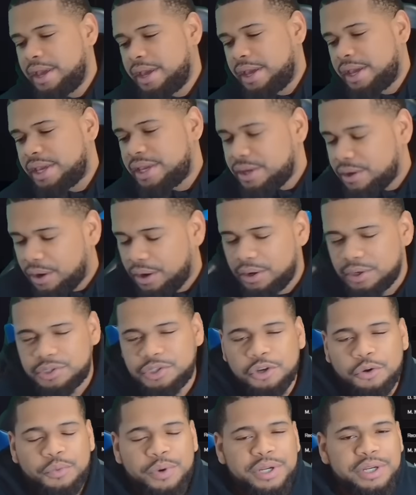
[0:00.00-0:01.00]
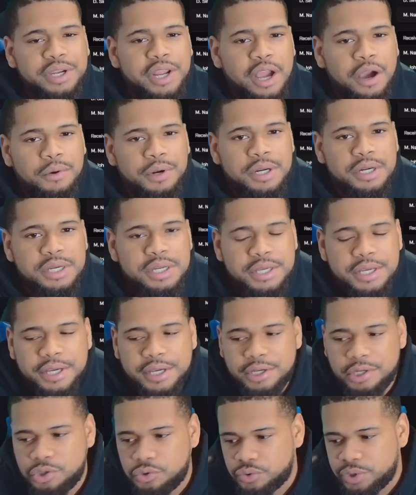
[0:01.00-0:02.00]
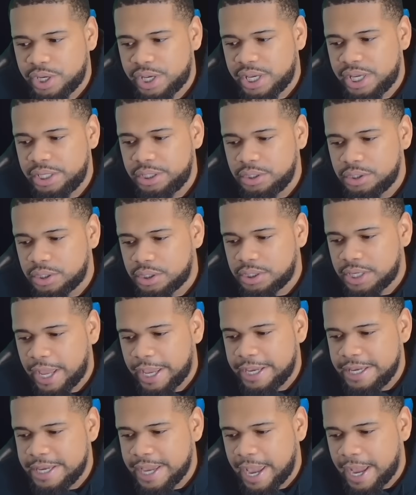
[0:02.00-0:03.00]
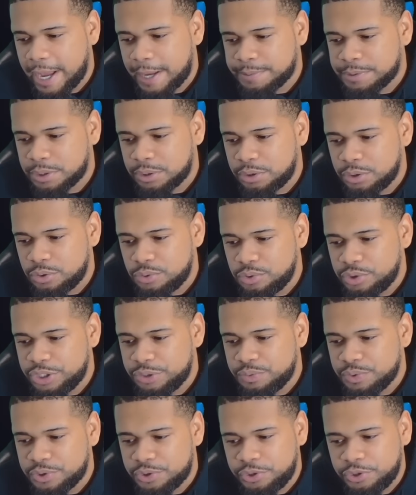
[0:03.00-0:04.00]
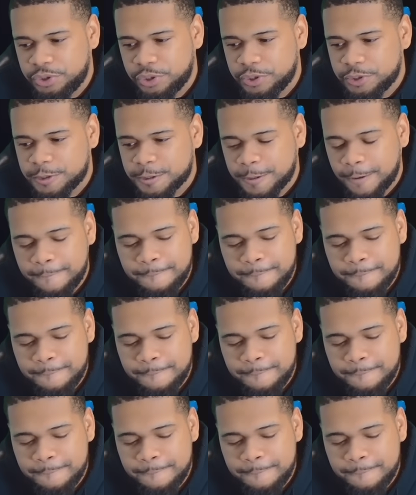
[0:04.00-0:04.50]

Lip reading: He also went down with a knee injury, and he looked like he absolutely was just,